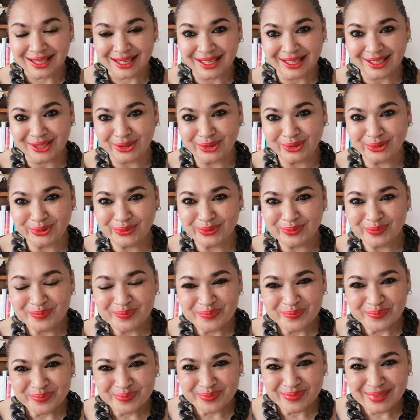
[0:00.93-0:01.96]
Hello.
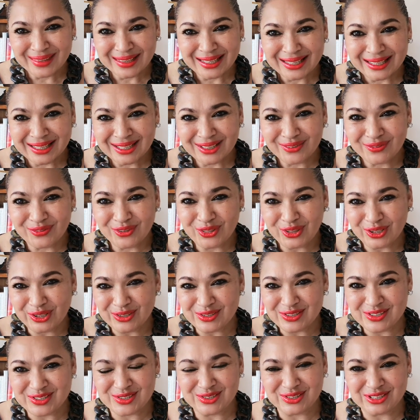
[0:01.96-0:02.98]
For
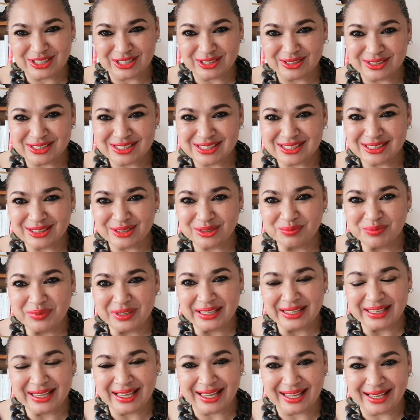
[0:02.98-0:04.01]
those who don't know me,